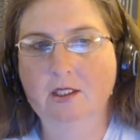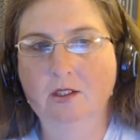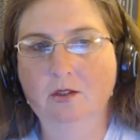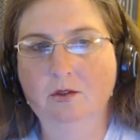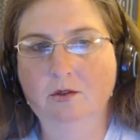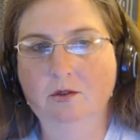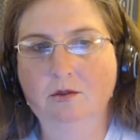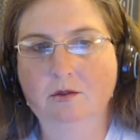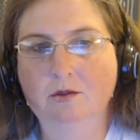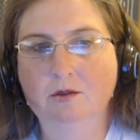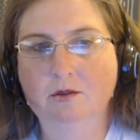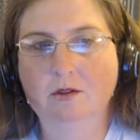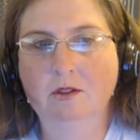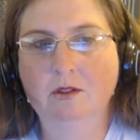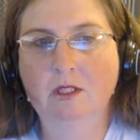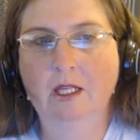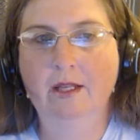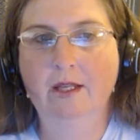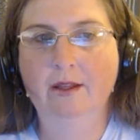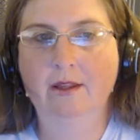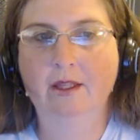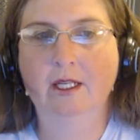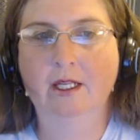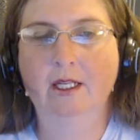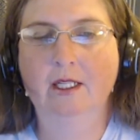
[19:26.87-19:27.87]
don't
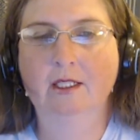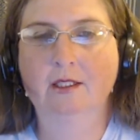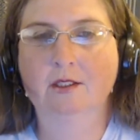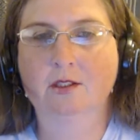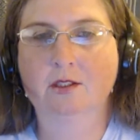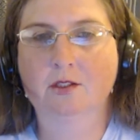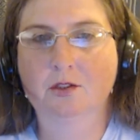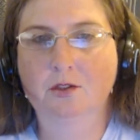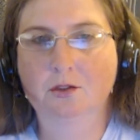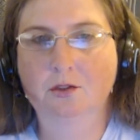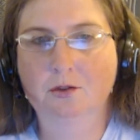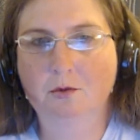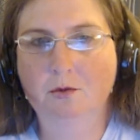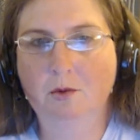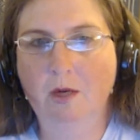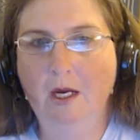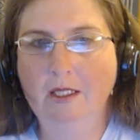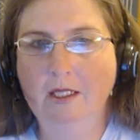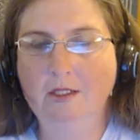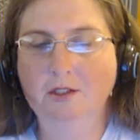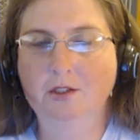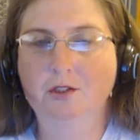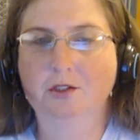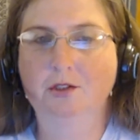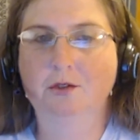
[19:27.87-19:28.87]
let things
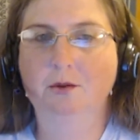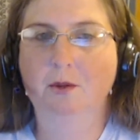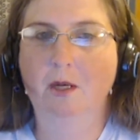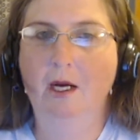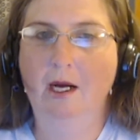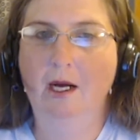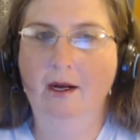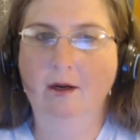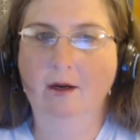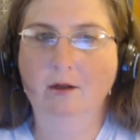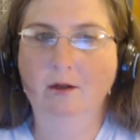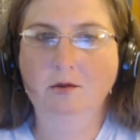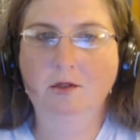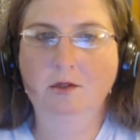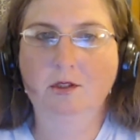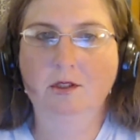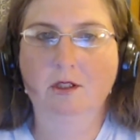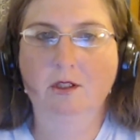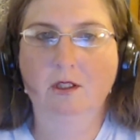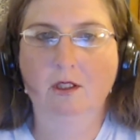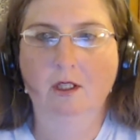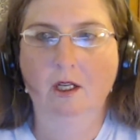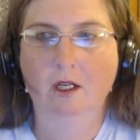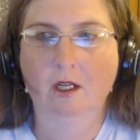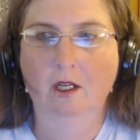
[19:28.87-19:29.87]
stress you
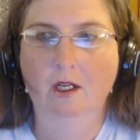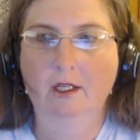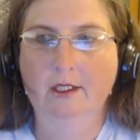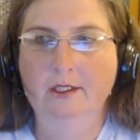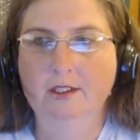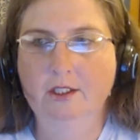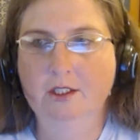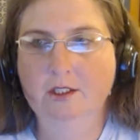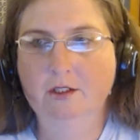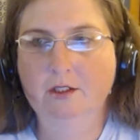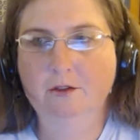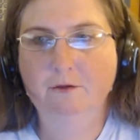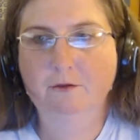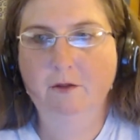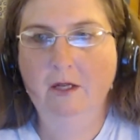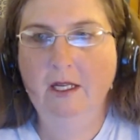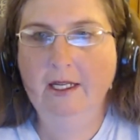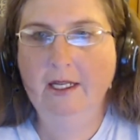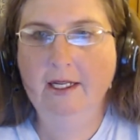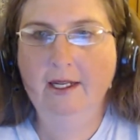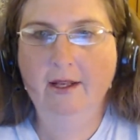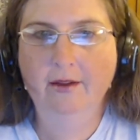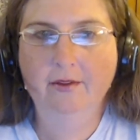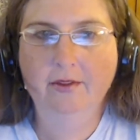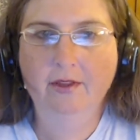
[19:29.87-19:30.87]
out. Just
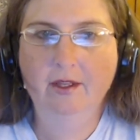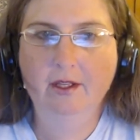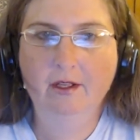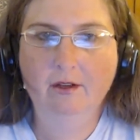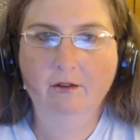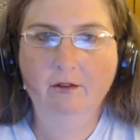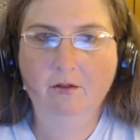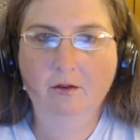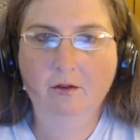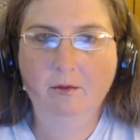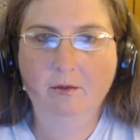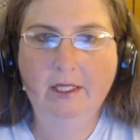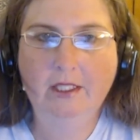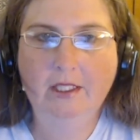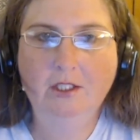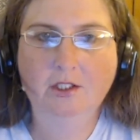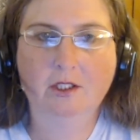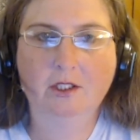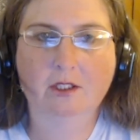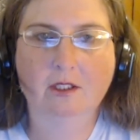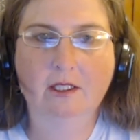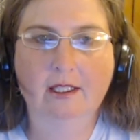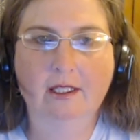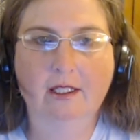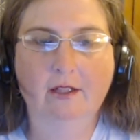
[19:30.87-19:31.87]
find out the
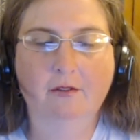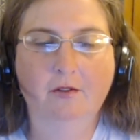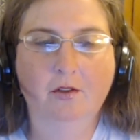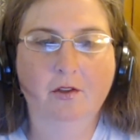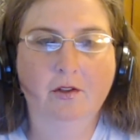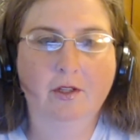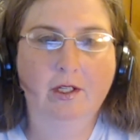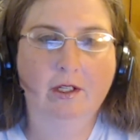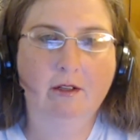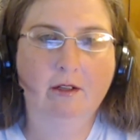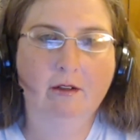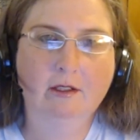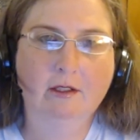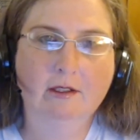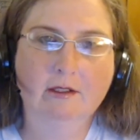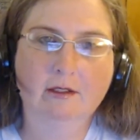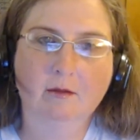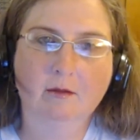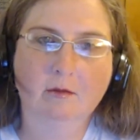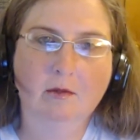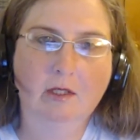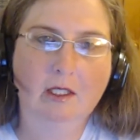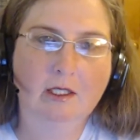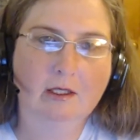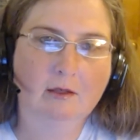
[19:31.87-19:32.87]
information. Like if you're hearing
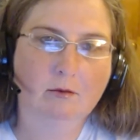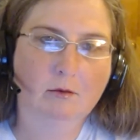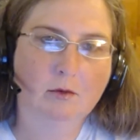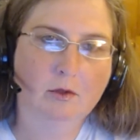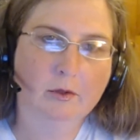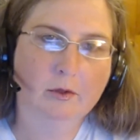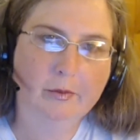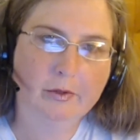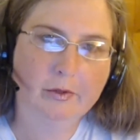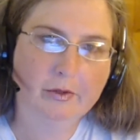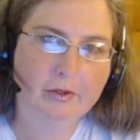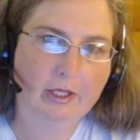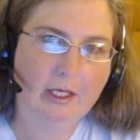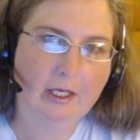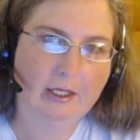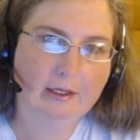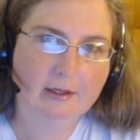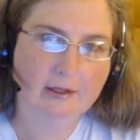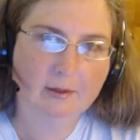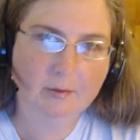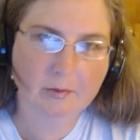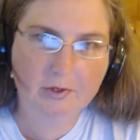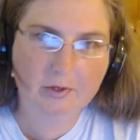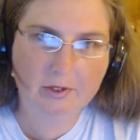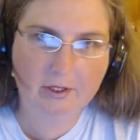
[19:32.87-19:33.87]
some kind of rumor
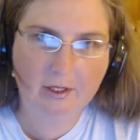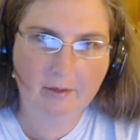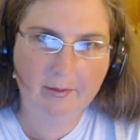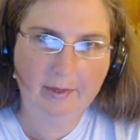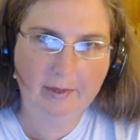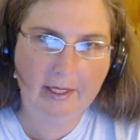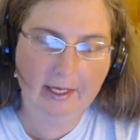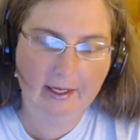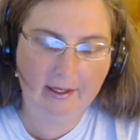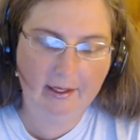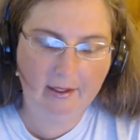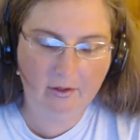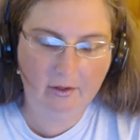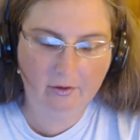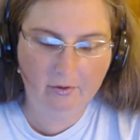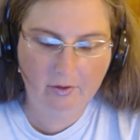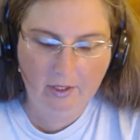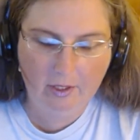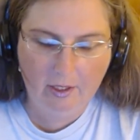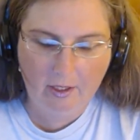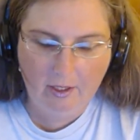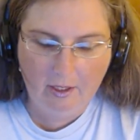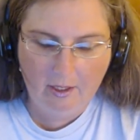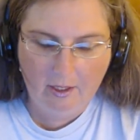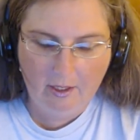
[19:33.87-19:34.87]
gossip's coming at you
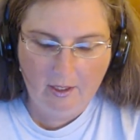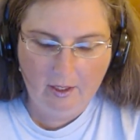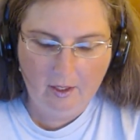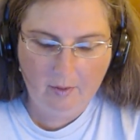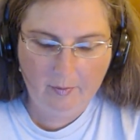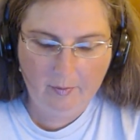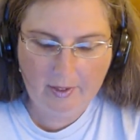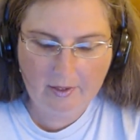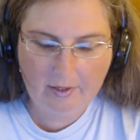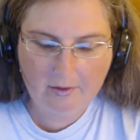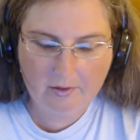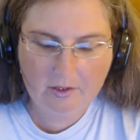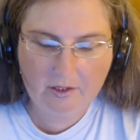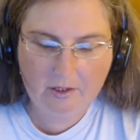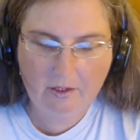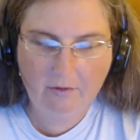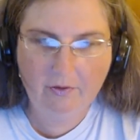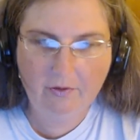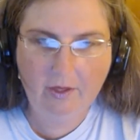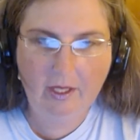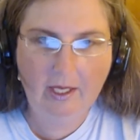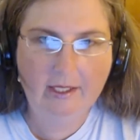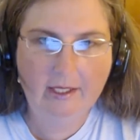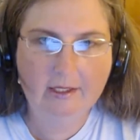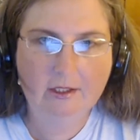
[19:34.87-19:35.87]
about
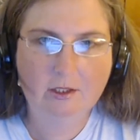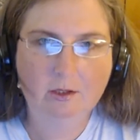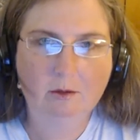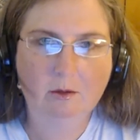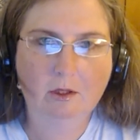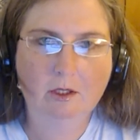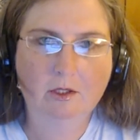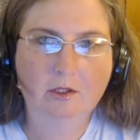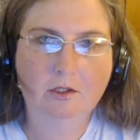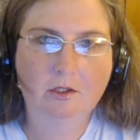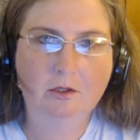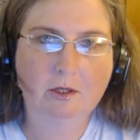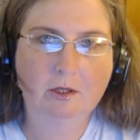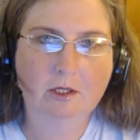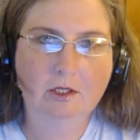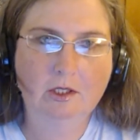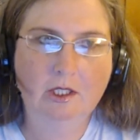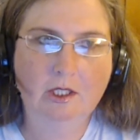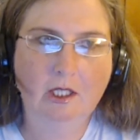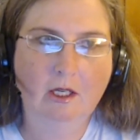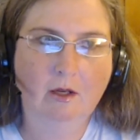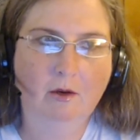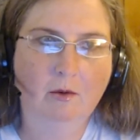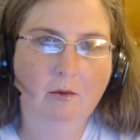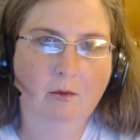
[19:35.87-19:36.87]
stuff that has you all
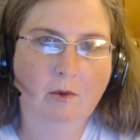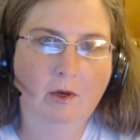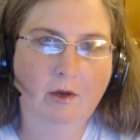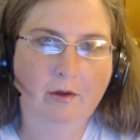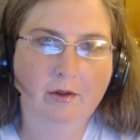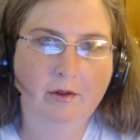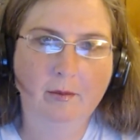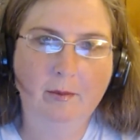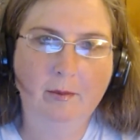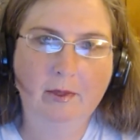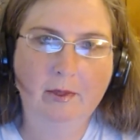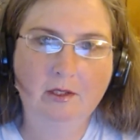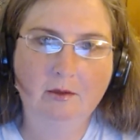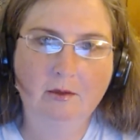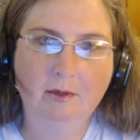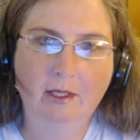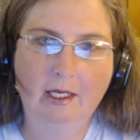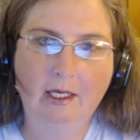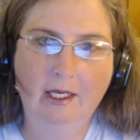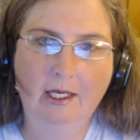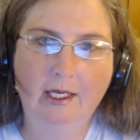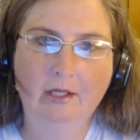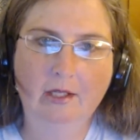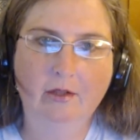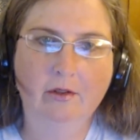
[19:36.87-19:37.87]
stressed out, well, the best way
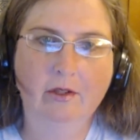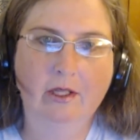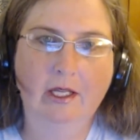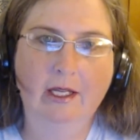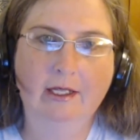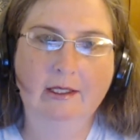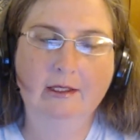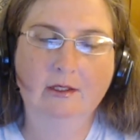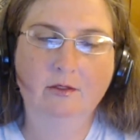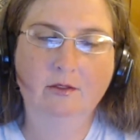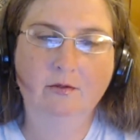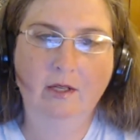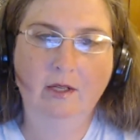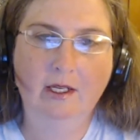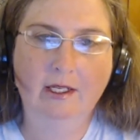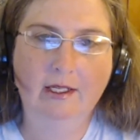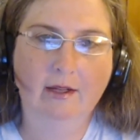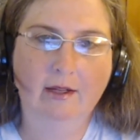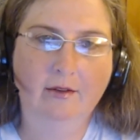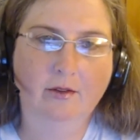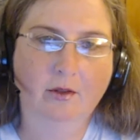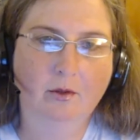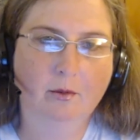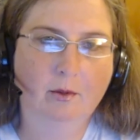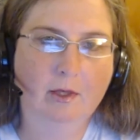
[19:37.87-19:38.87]
to handle that is
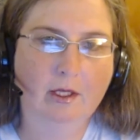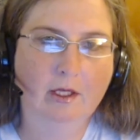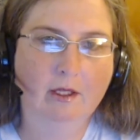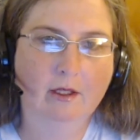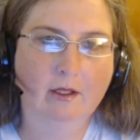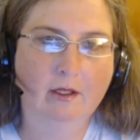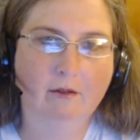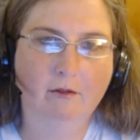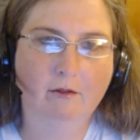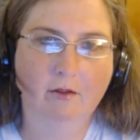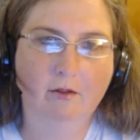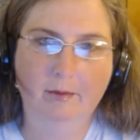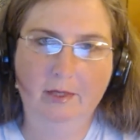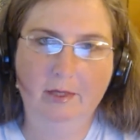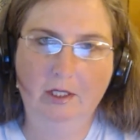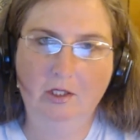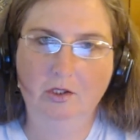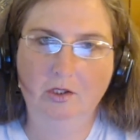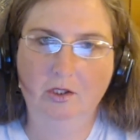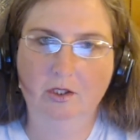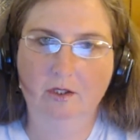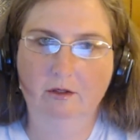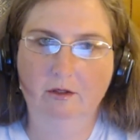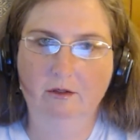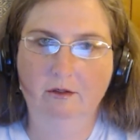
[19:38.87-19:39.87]
find out the real
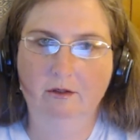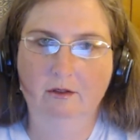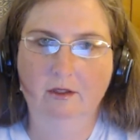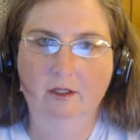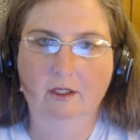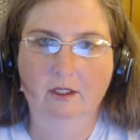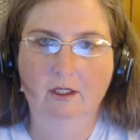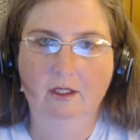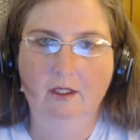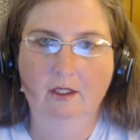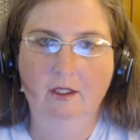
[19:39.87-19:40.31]
information.